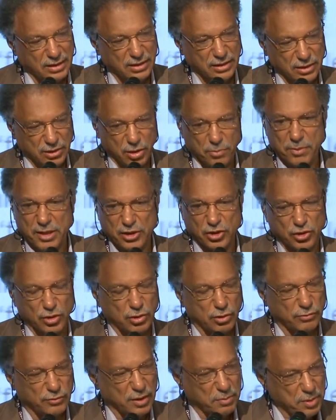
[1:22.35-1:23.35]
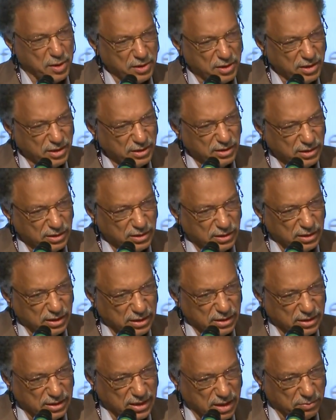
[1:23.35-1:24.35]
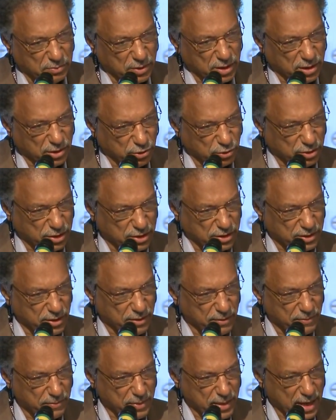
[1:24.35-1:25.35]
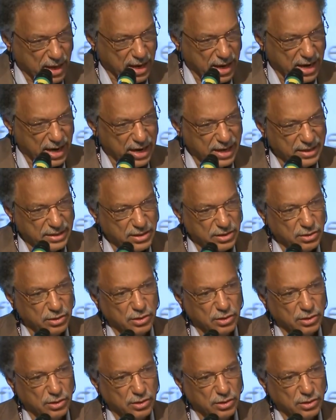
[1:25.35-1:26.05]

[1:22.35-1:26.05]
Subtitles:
is a measure of abundance in some countries, and